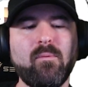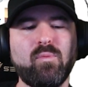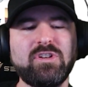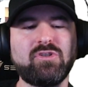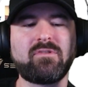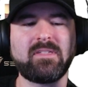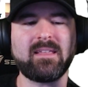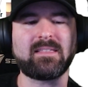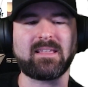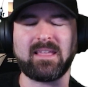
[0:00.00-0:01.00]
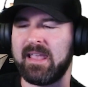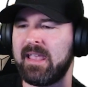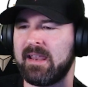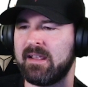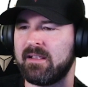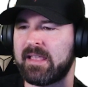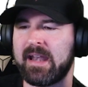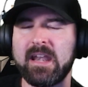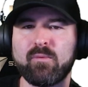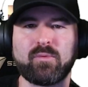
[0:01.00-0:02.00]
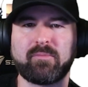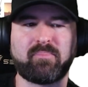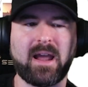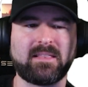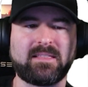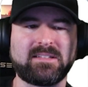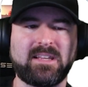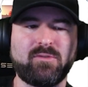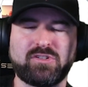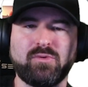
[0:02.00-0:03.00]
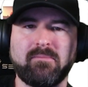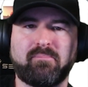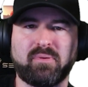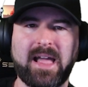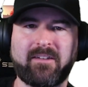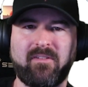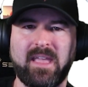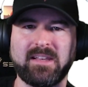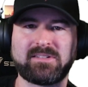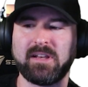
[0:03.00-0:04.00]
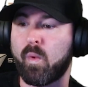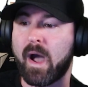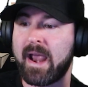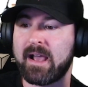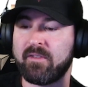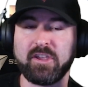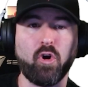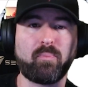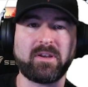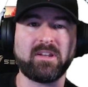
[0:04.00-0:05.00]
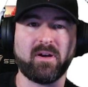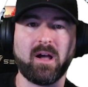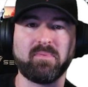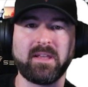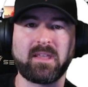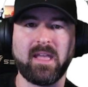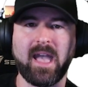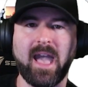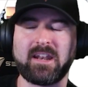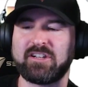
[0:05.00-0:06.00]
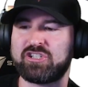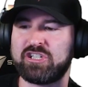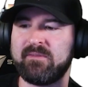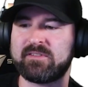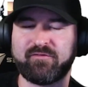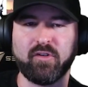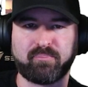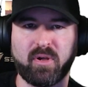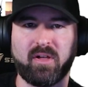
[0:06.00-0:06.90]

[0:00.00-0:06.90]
would you think that anyone would buy that this kid was doing blackface wide out in the open in public at a Chiefs football